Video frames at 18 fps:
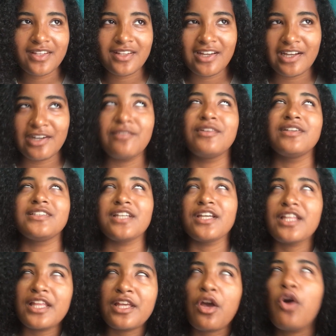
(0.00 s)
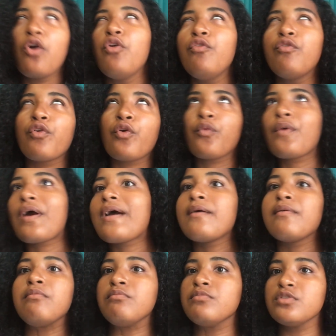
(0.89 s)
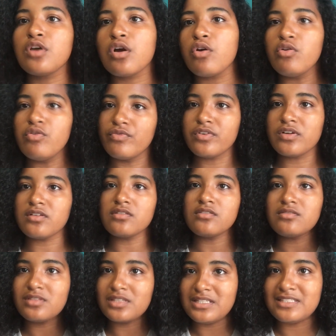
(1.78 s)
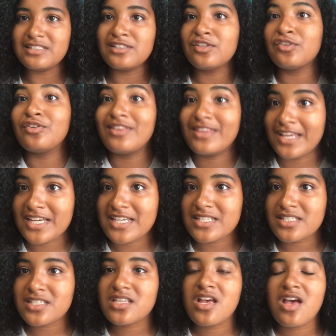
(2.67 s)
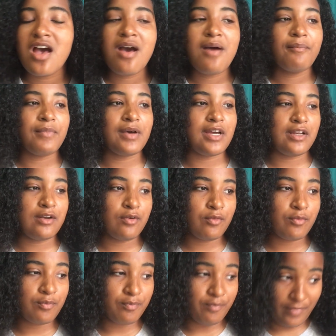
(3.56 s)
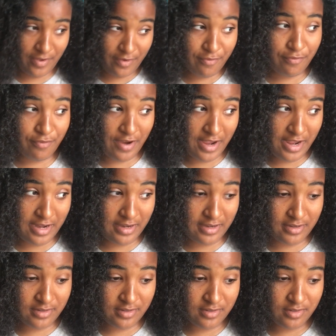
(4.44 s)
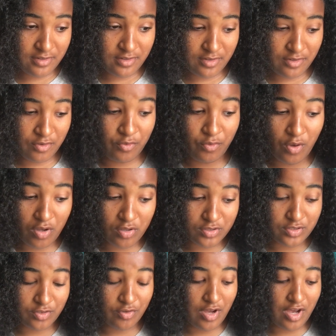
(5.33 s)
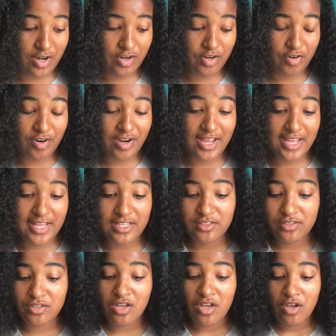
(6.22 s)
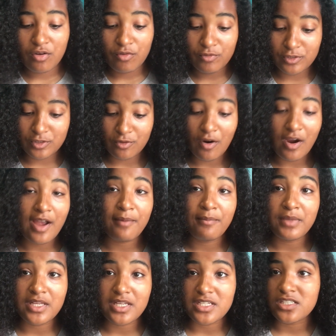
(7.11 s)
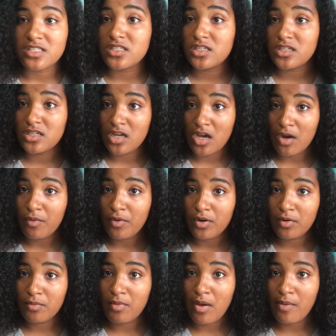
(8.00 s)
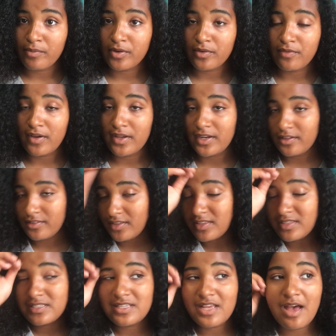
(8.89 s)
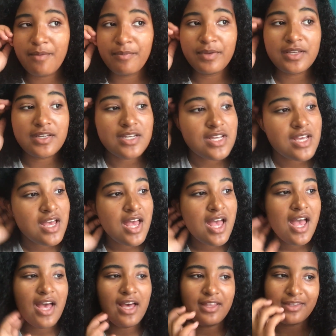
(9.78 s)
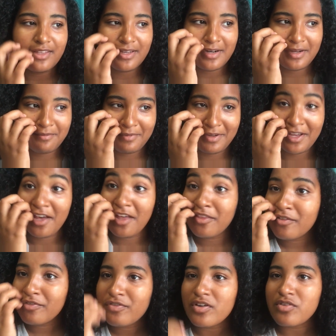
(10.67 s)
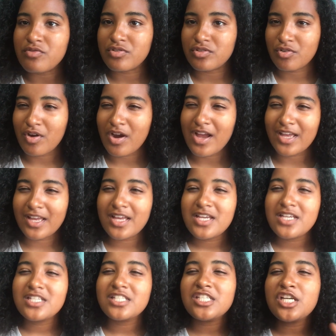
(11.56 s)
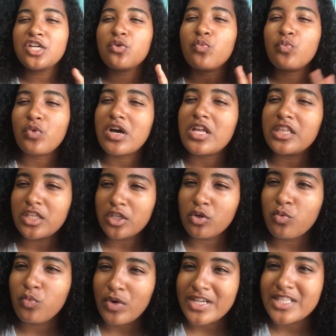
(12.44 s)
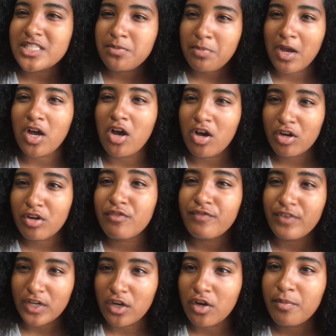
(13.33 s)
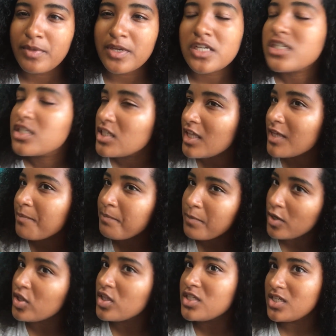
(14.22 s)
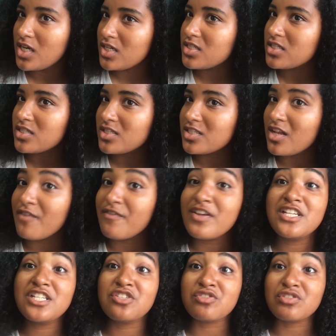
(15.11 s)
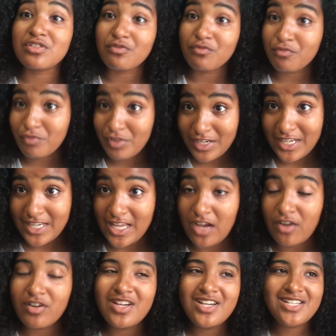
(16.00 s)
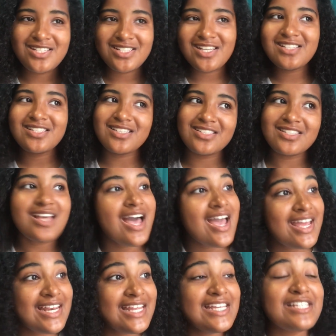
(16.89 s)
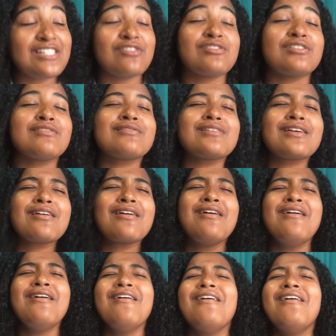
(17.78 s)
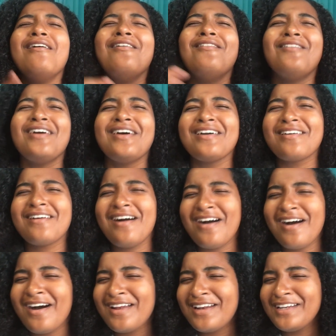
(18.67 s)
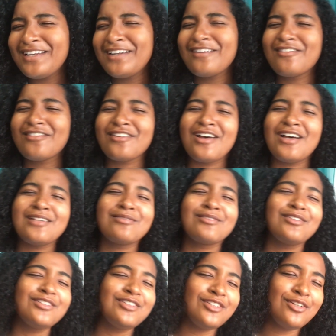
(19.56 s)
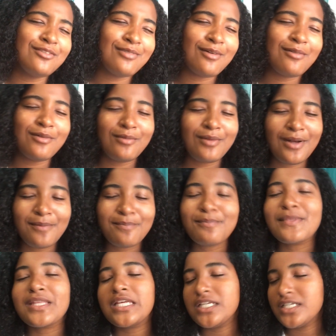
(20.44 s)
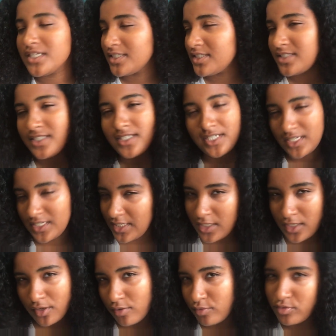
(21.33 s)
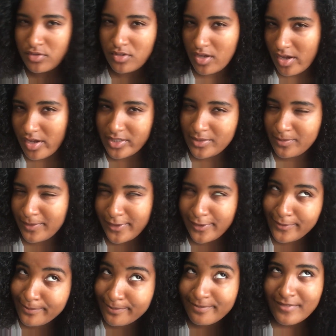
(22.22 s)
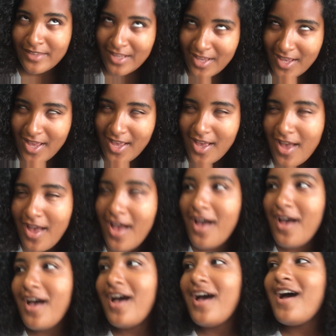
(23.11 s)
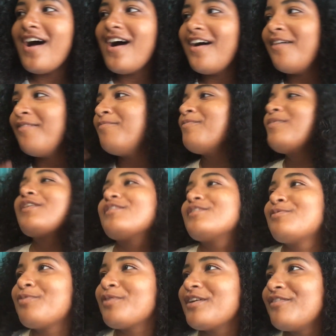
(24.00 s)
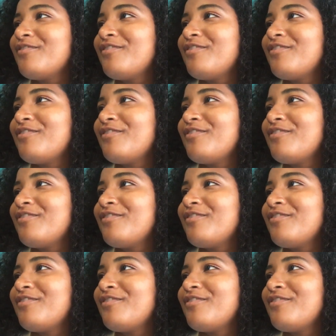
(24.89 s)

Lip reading: want to say like overwhelmed over these little things. But my friend, who also got it on her hands, was crying because she did not want her mom to find out that this happened. And then my other friend was crying. She had one little white speck on her finger because she like barely touched the stuff, and she was freaking out. She has anxiety, so she was like, oh my god, I need to go to the hospital too, blah blah blah. She didn't need to go to the hospital. But it was pretty